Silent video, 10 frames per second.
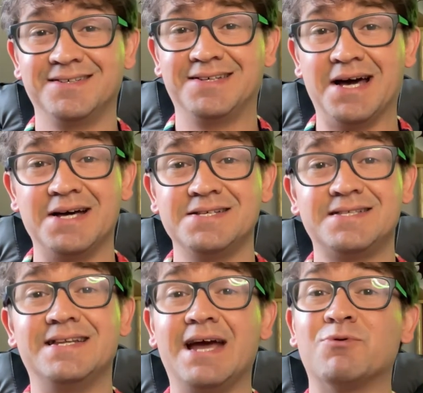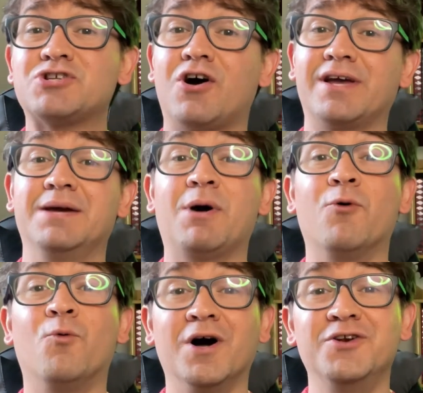Guys, today we're talking about
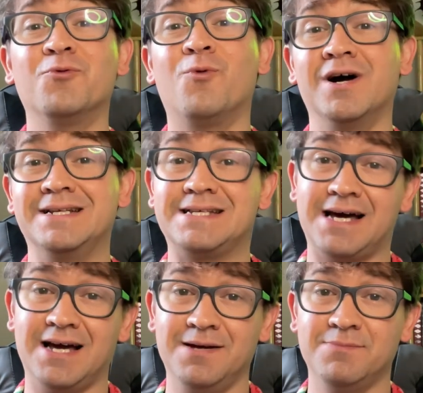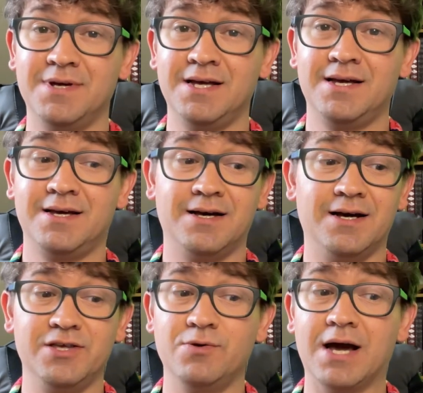one-to-one time.
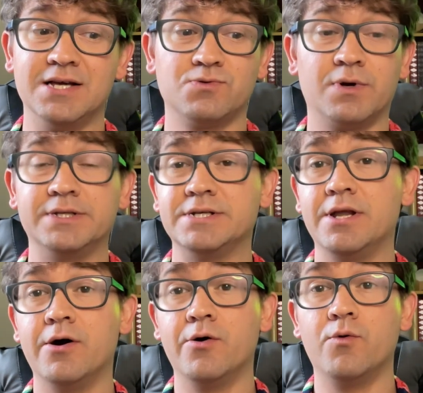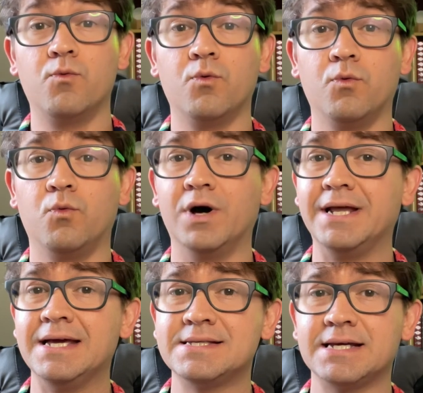You guys wanted to know, what
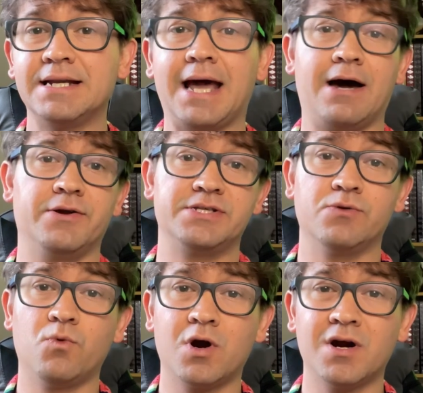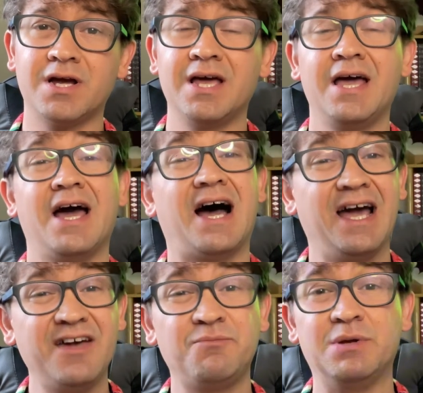is it? How does it work? I
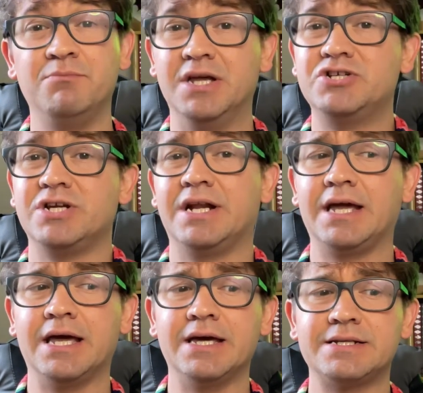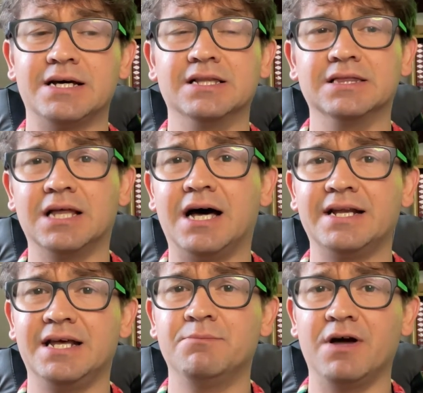have been mentioning it a
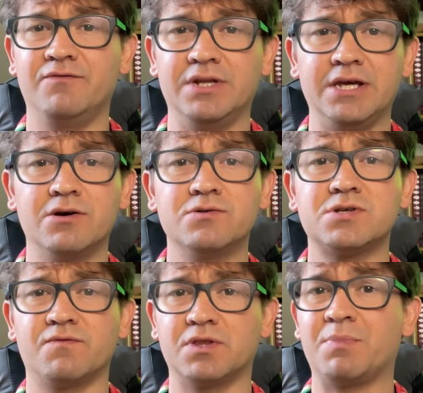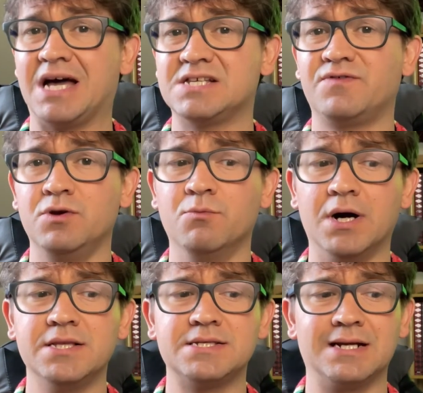lot in my videos over the past few
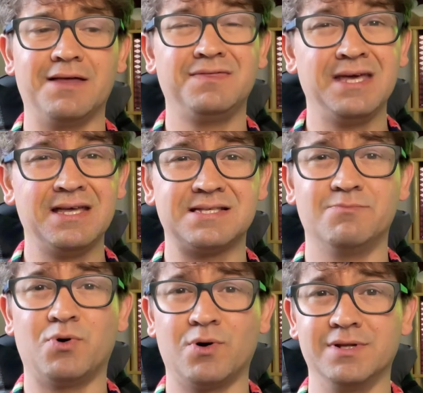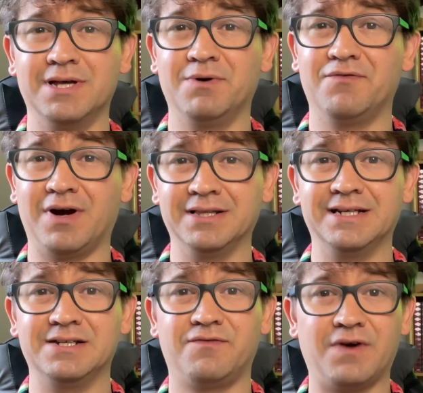months, and I think it's important that we finally
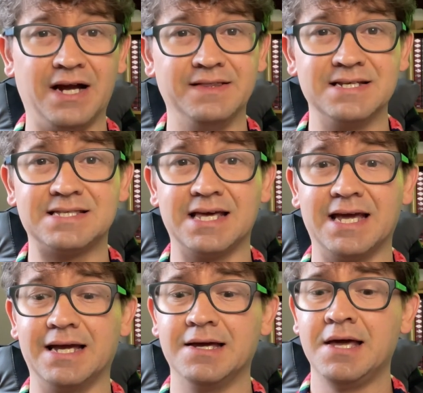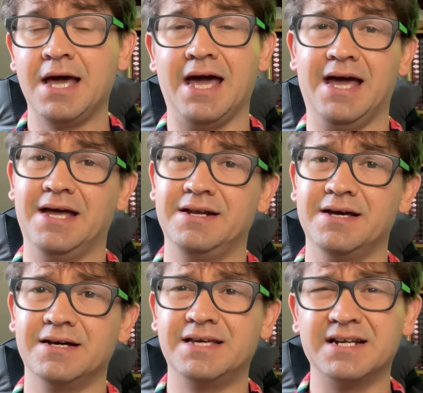define this thing and
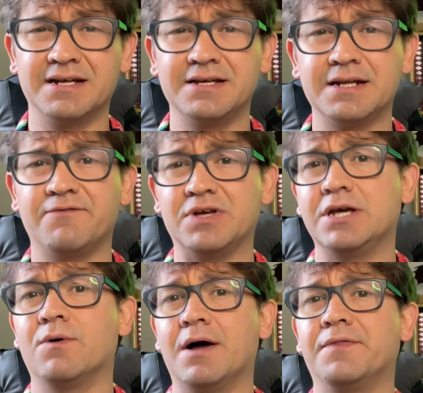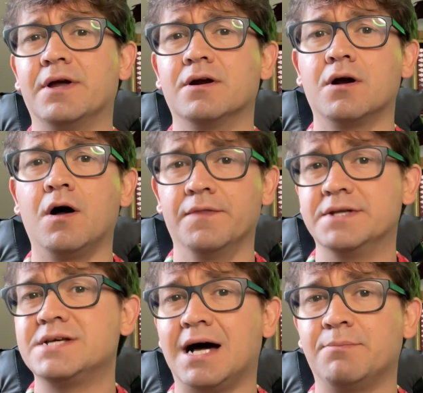get a video out there on the
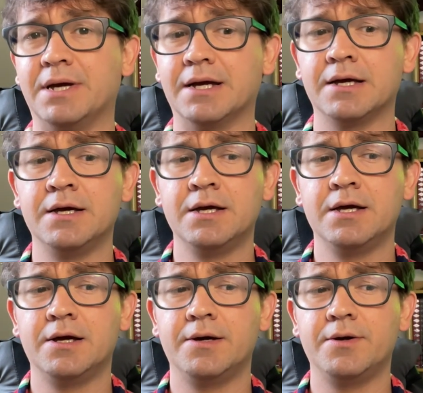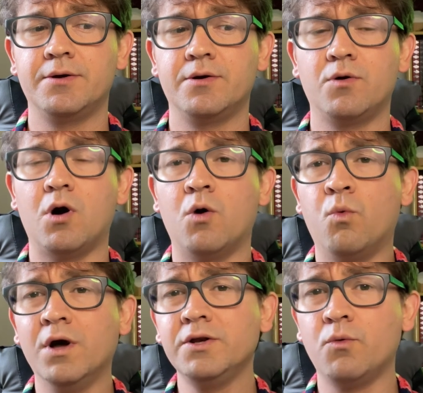topic. A
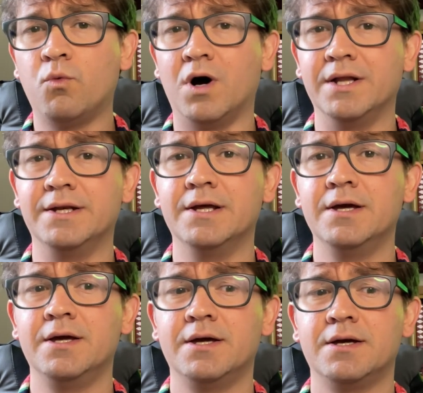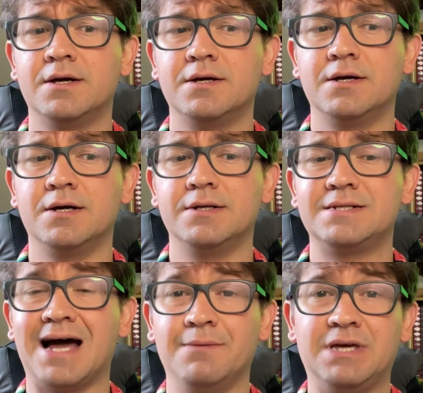one-to-one
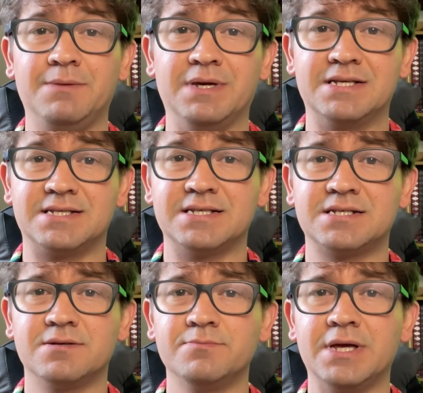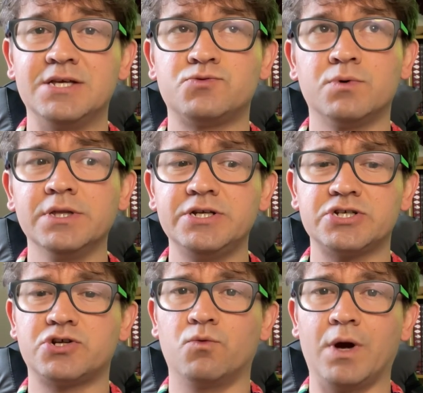timekeeping system is really
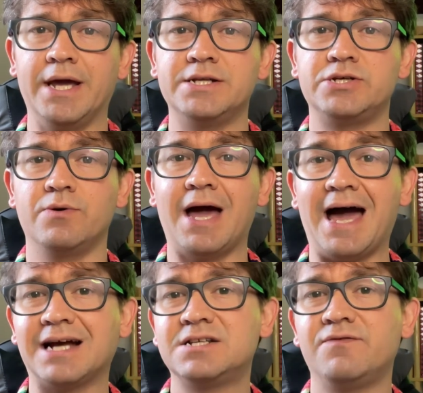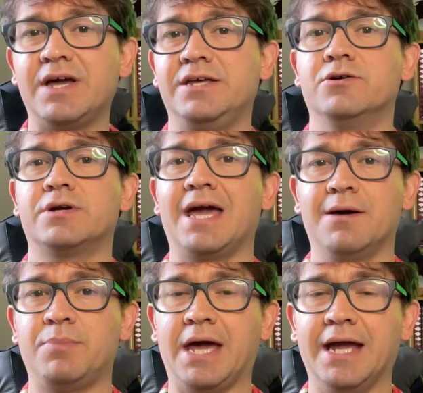just a way to activate your
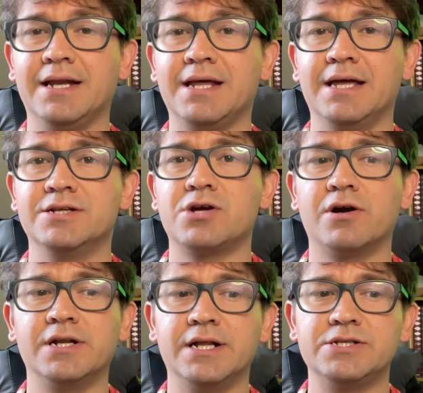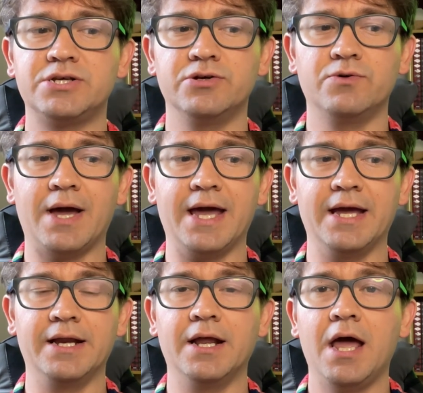campaign and turn it into
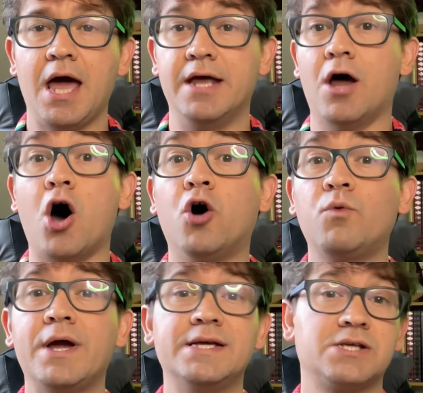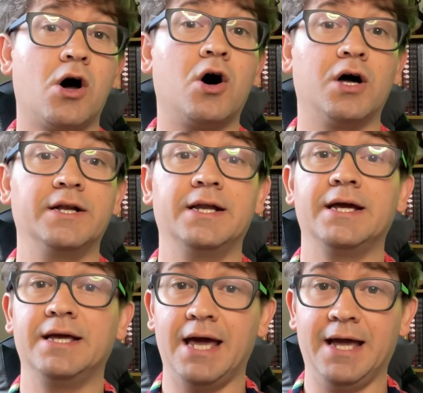an always-on
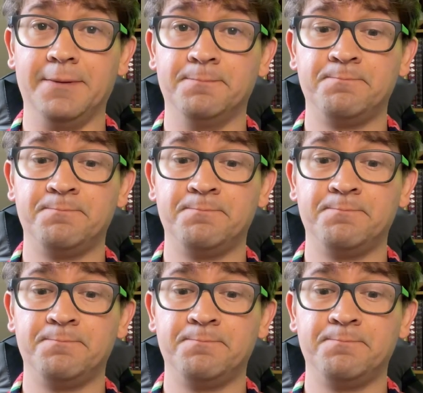game.